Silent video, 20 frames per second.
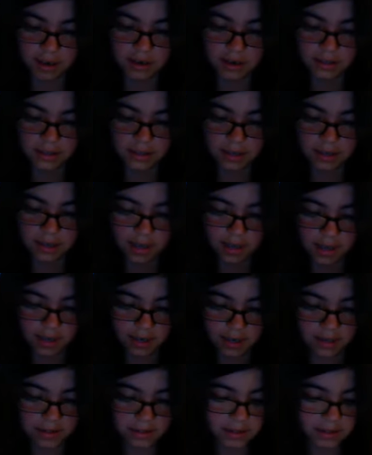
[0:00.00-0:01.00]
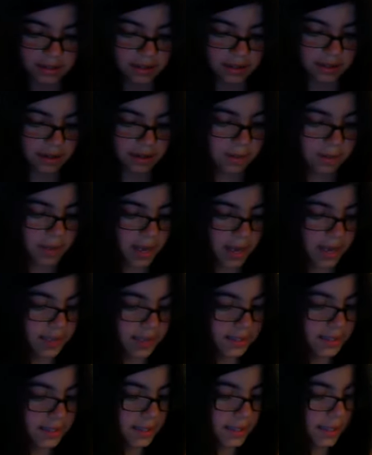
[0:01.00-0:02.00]
Declares the
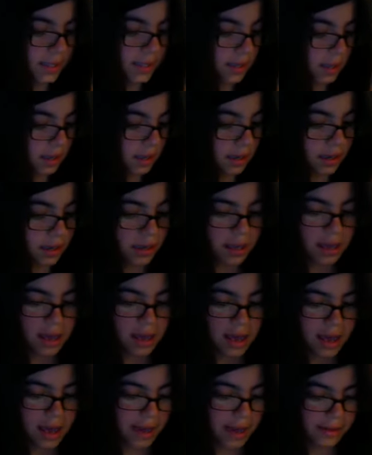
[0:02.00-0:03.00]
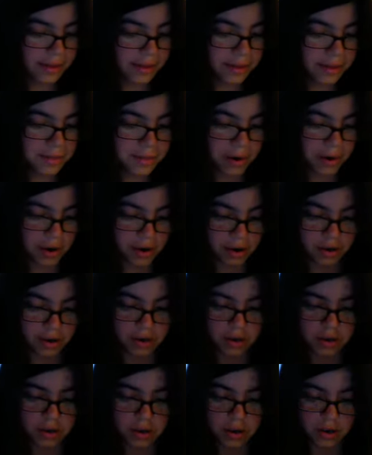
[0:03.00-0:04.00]
man sitting at the bar,
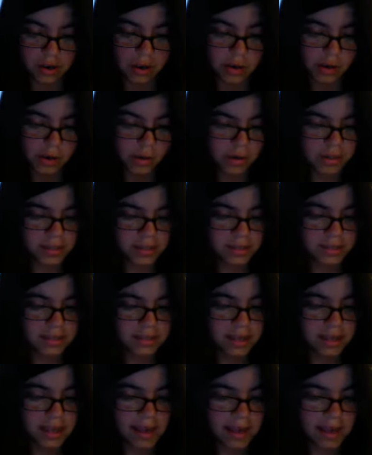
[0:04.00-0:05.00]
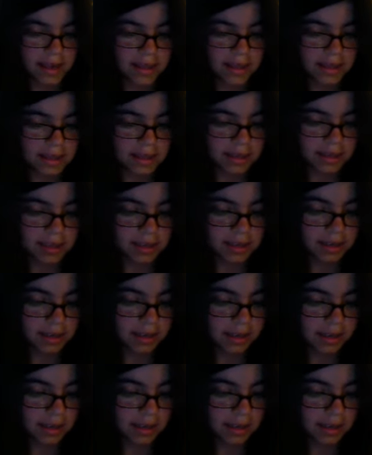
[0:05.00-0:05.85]
who is as thin